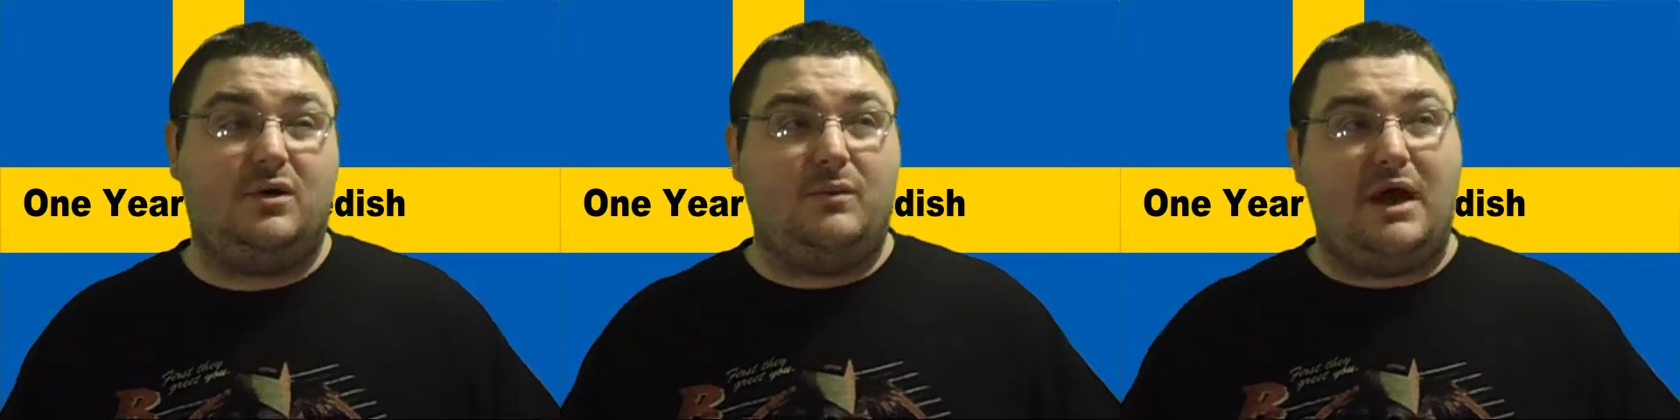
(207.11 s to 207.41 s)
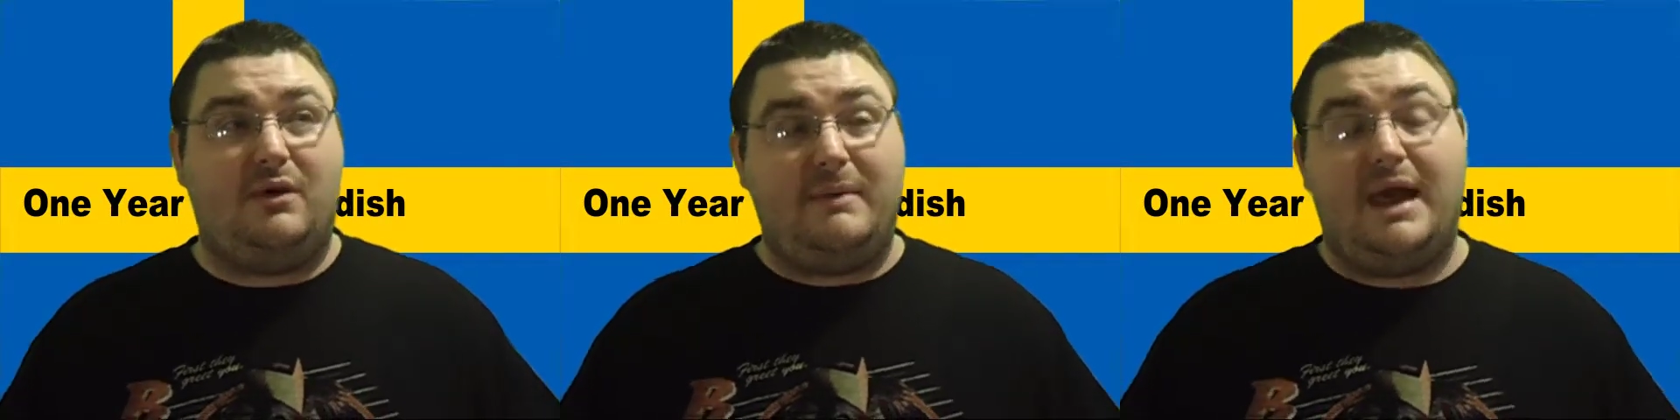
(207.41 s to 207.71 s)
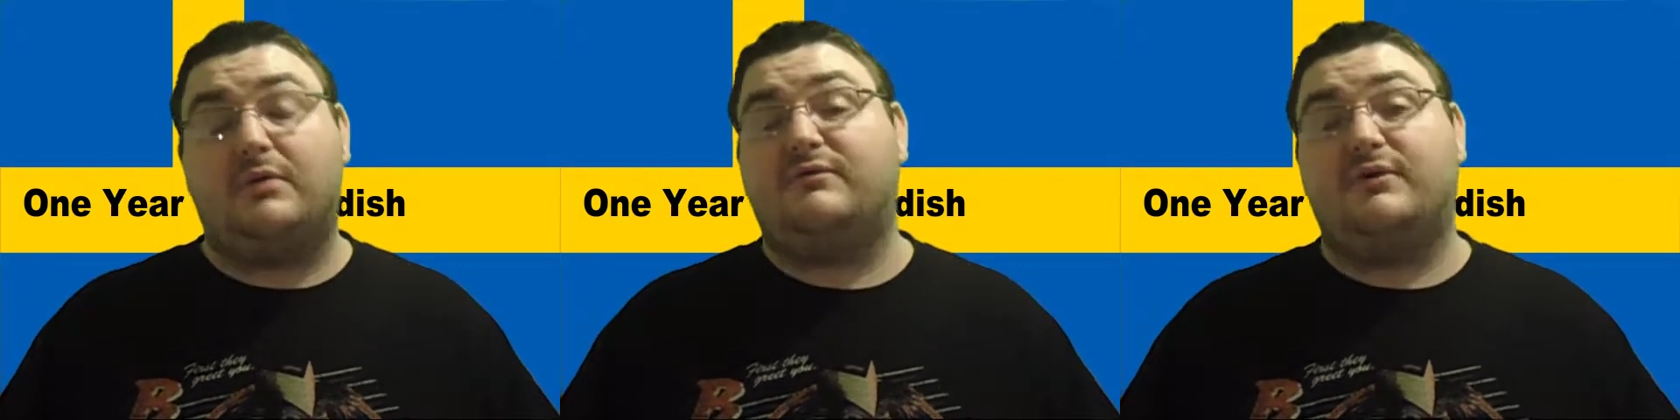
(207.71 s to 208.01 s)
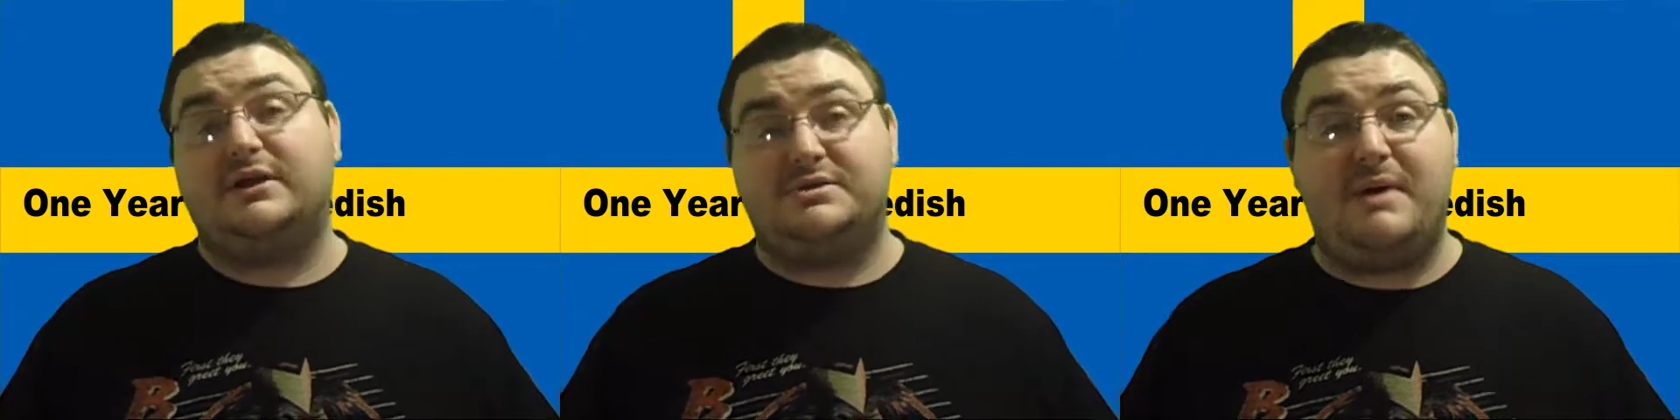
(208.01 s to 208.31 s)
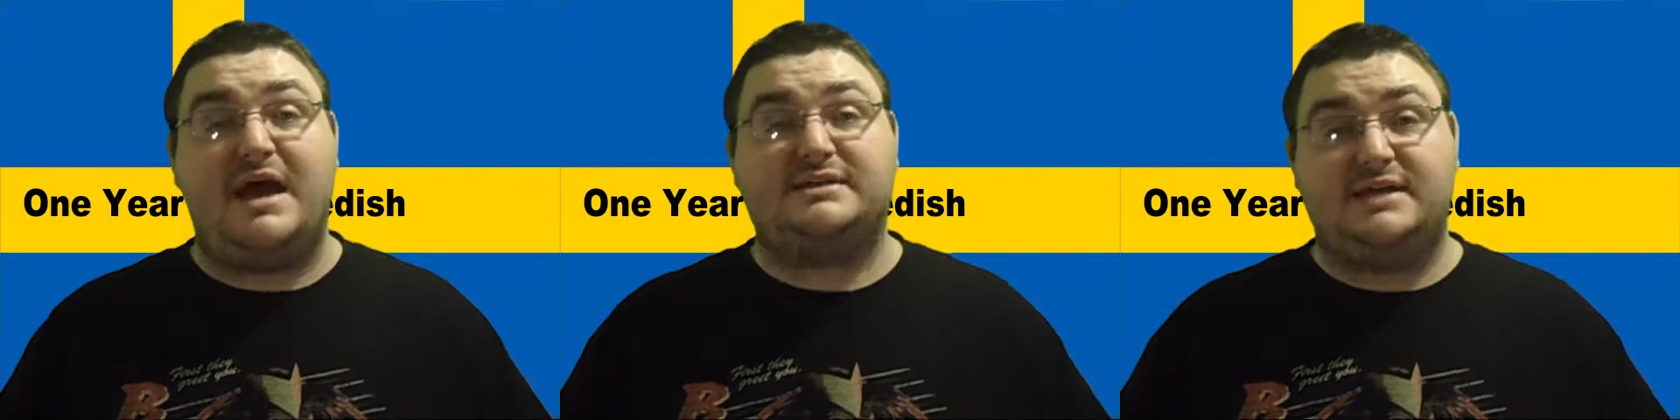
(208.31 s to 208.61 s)
a while back referring to
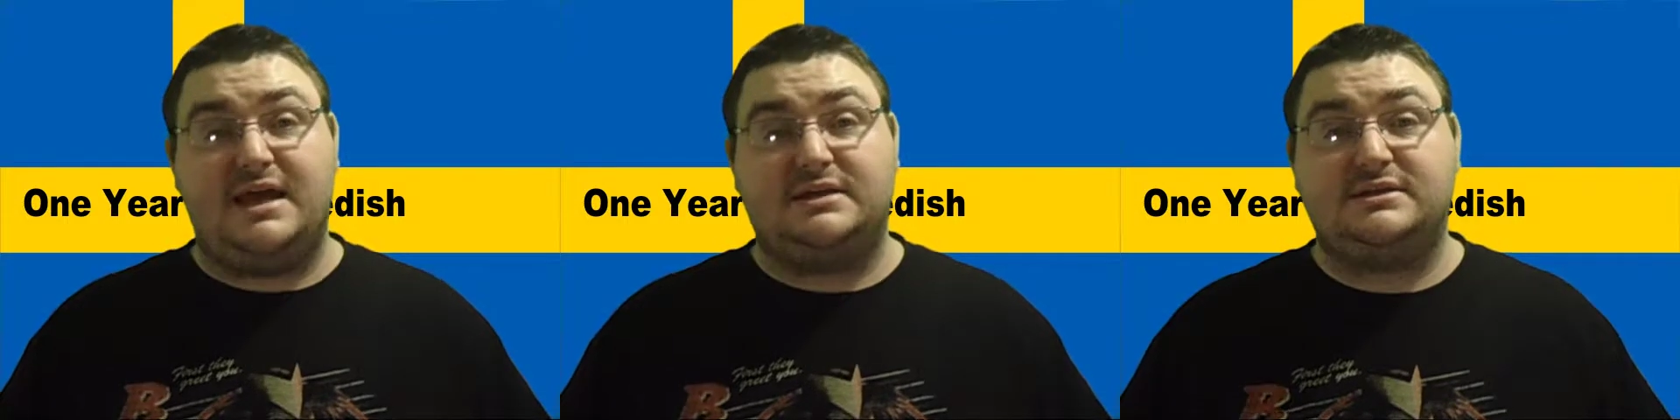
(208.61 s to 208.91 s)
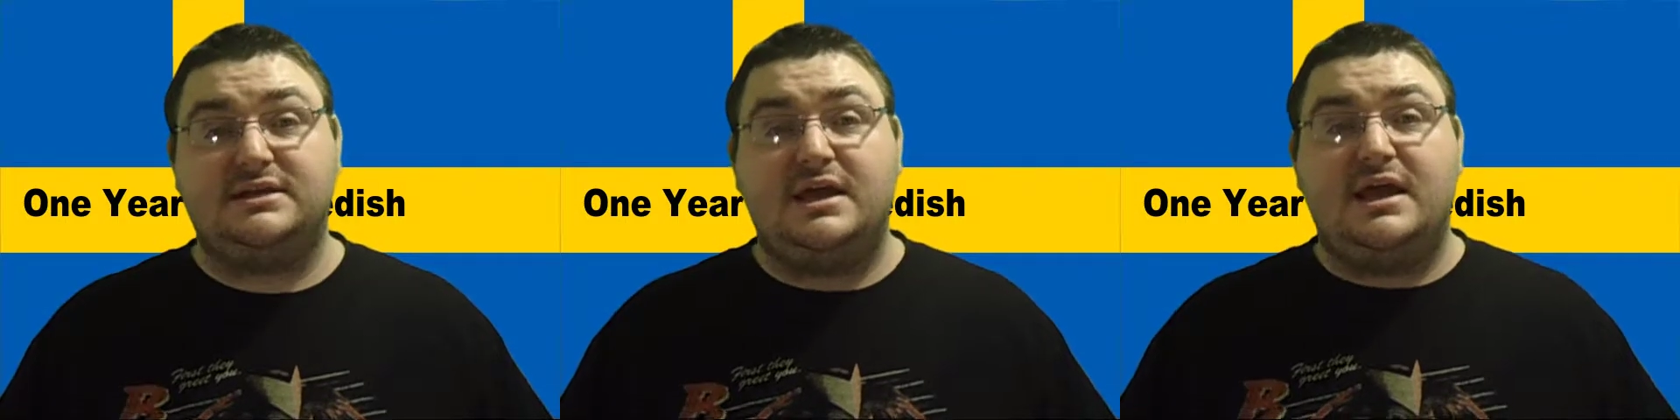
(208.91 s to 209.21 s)
past tense,